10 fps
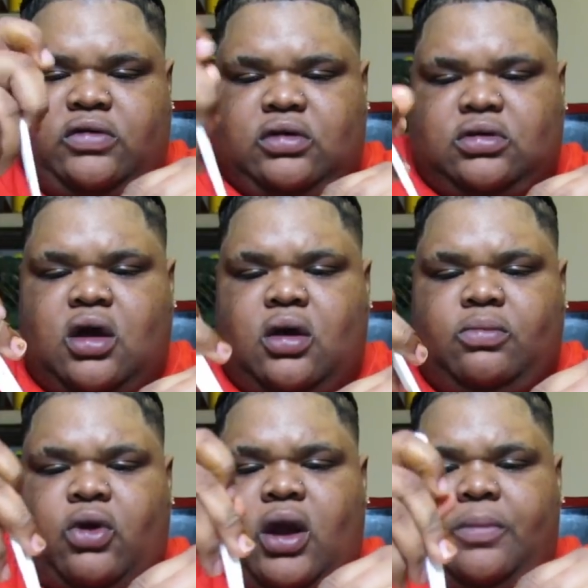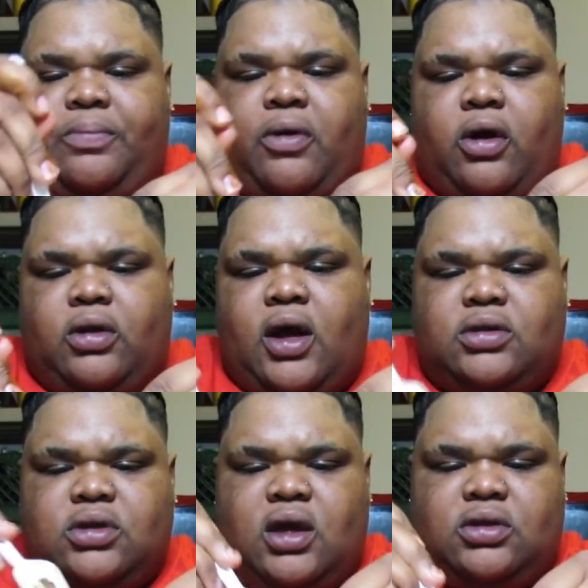just come right apart
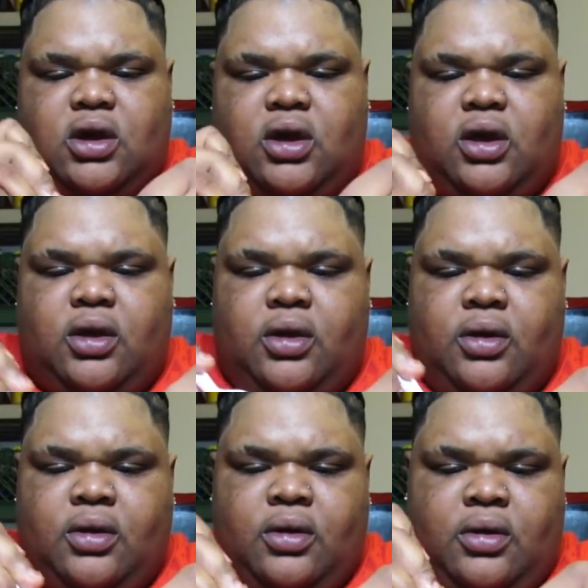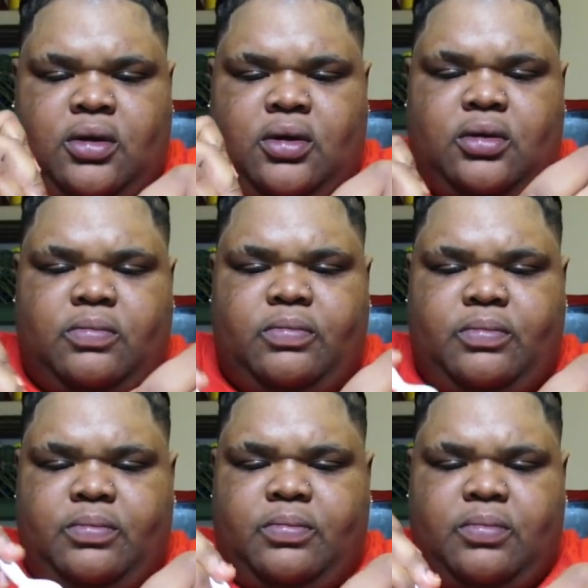like that there.
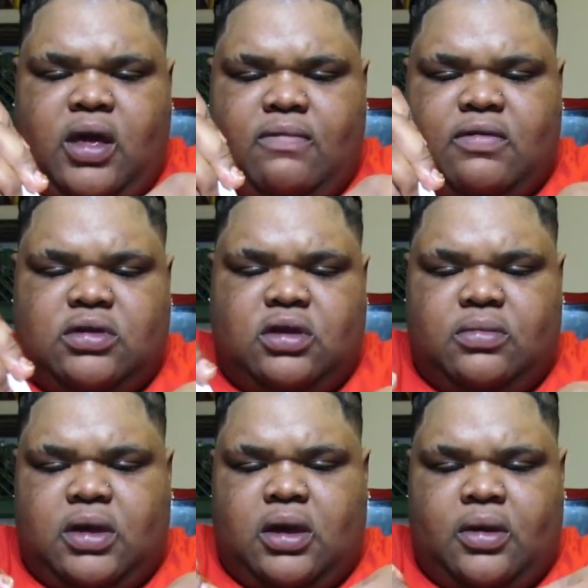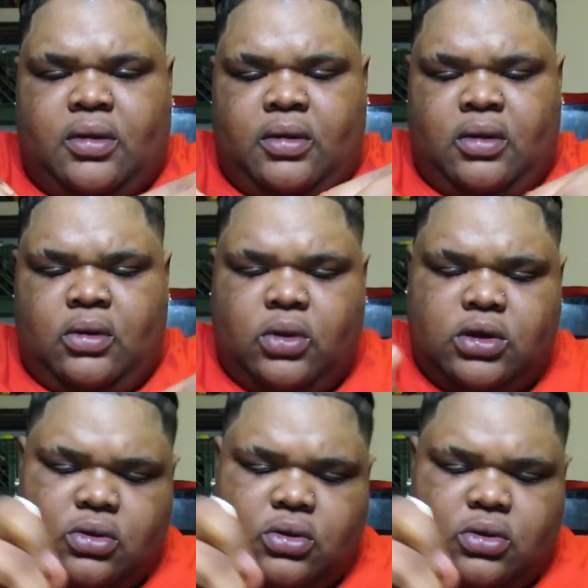Mm-hmm. Give it to me. Where you